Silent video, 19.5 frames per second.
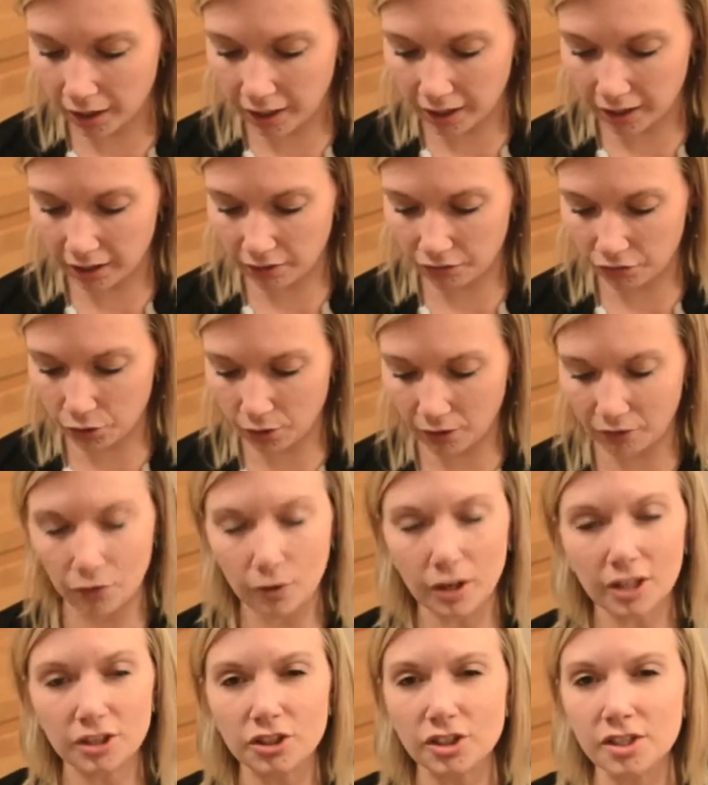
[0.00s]
And if you have
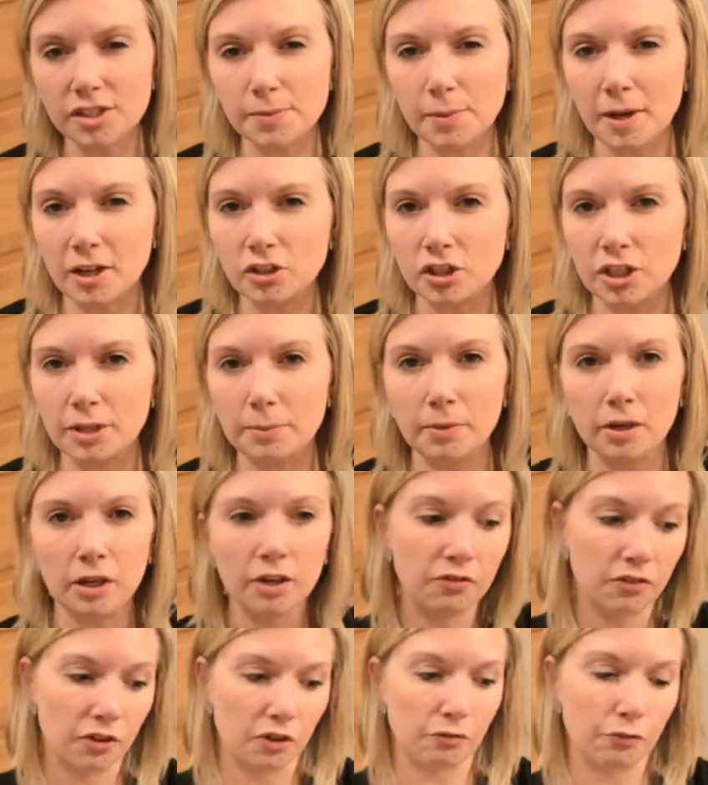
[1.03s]
questions about
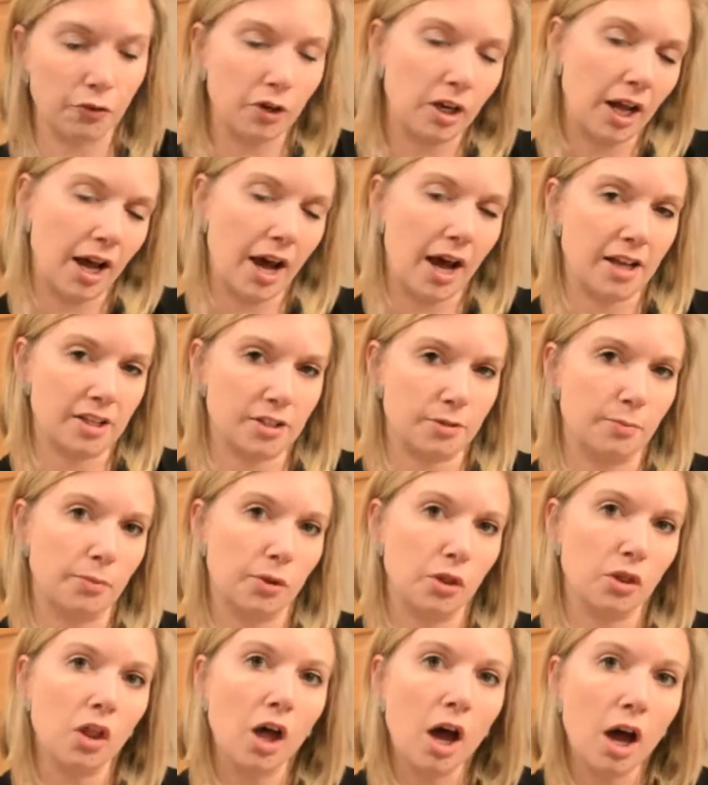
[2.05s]
Jamberry, feel free to ask
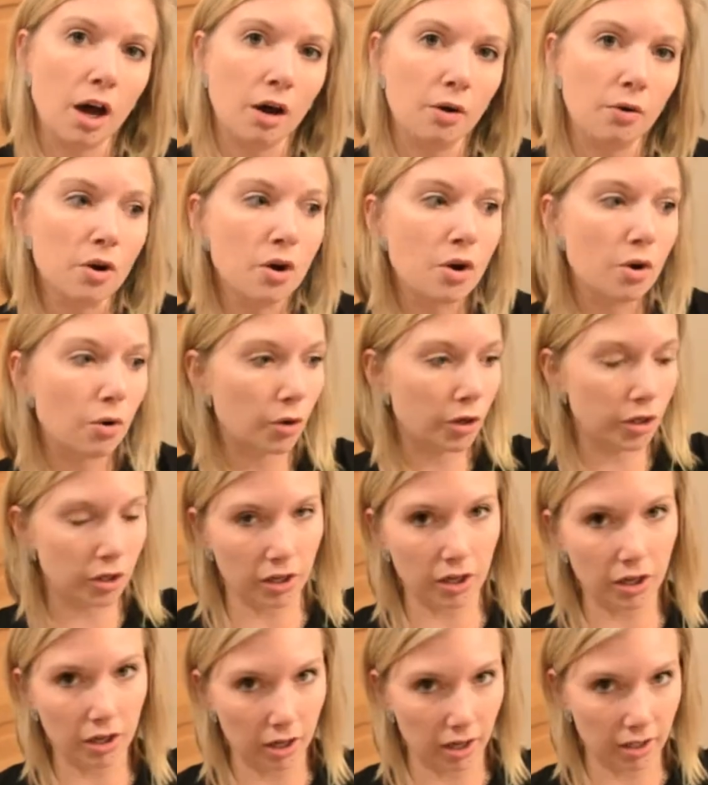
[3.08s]
below, or you
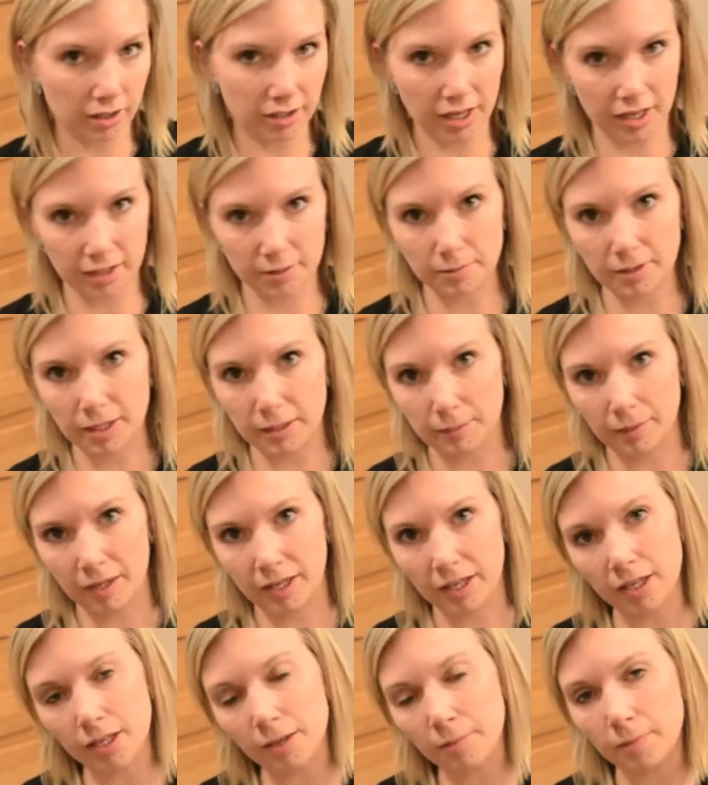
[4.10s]
can contact me at
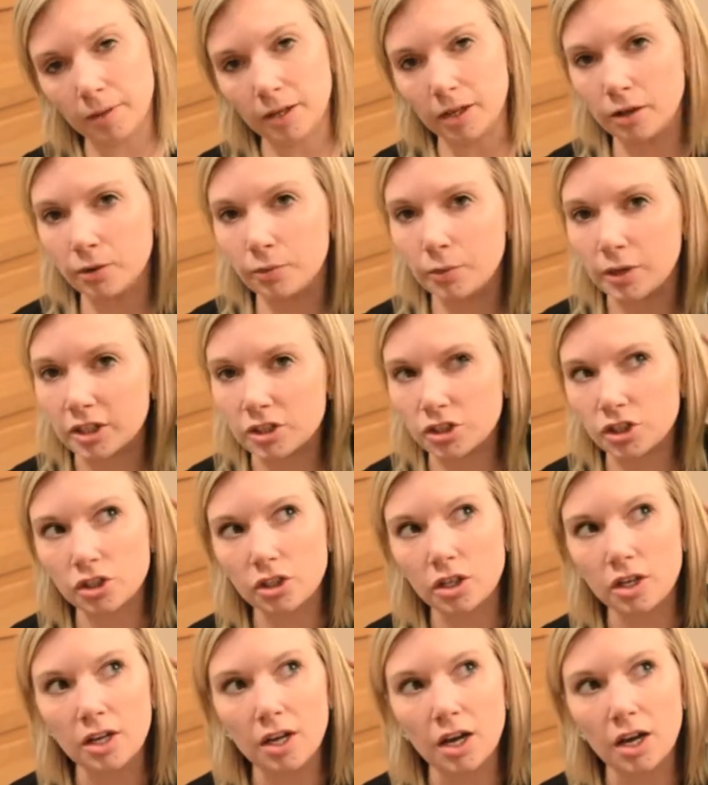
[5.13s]
my email, which